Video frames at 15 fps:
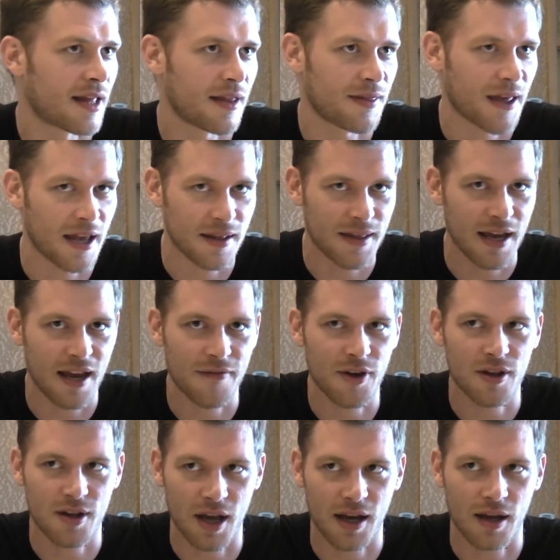they give
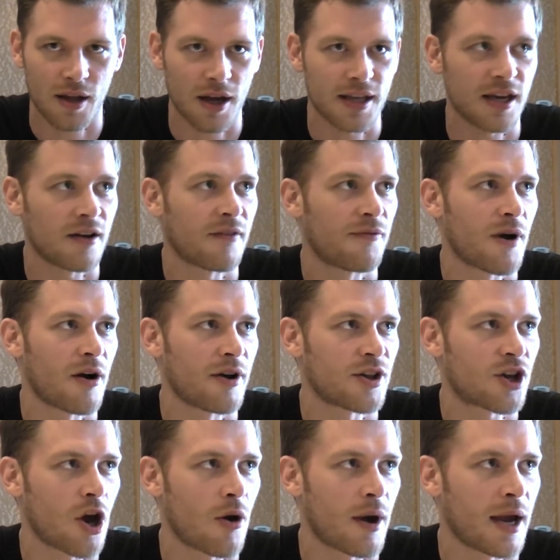us like an idea of where
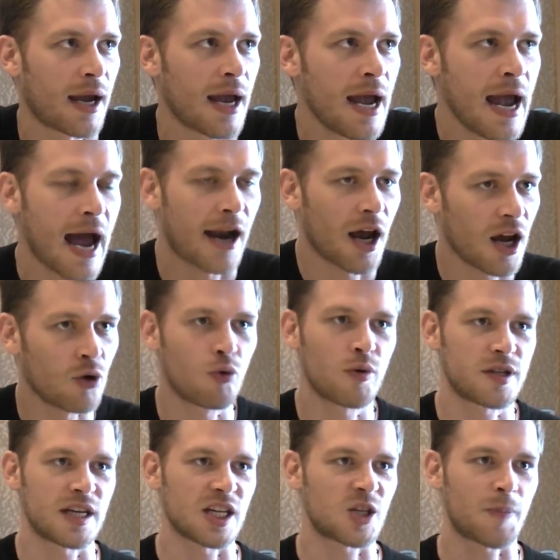it's going, and I
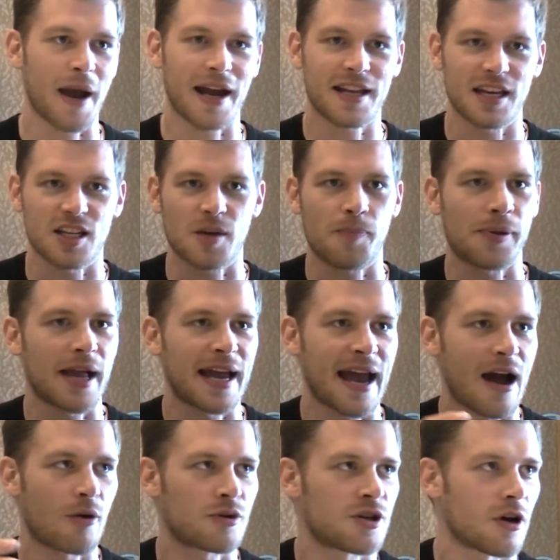always expect it to play
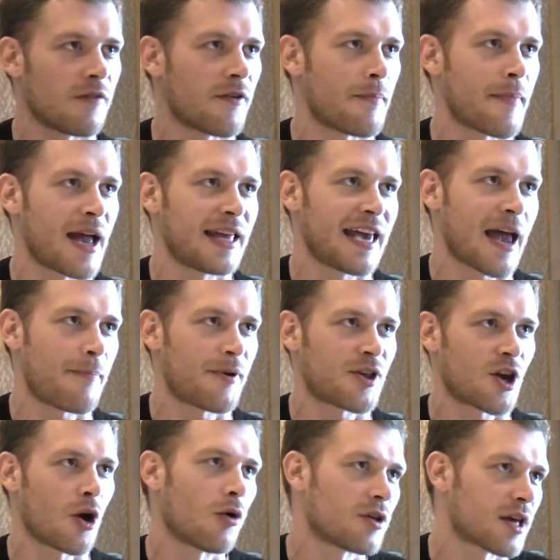out over many
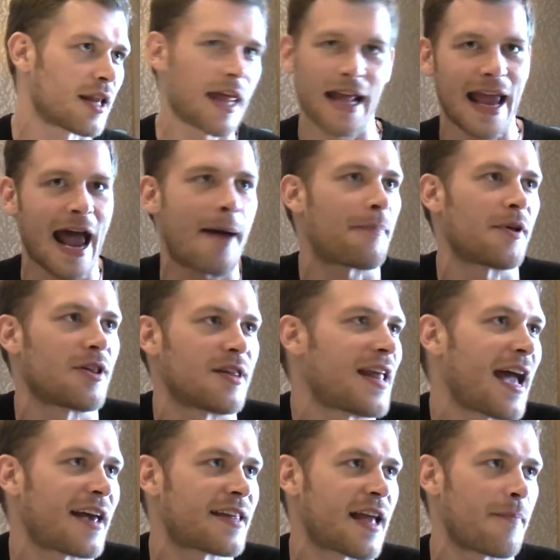episodes, and then it happens
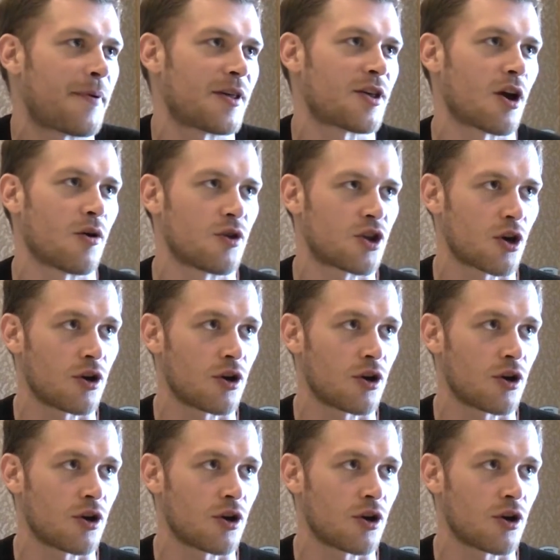next episode.